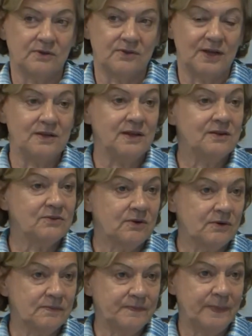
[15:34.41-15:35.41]
10 years
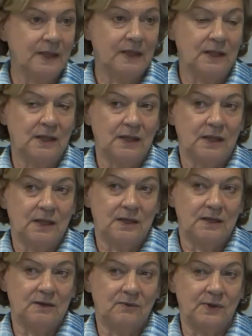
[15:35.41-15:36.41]
ago,
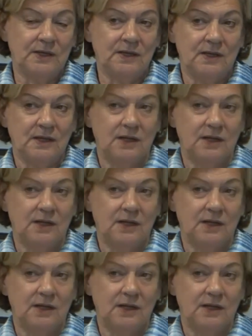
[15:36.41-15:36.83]
in a way.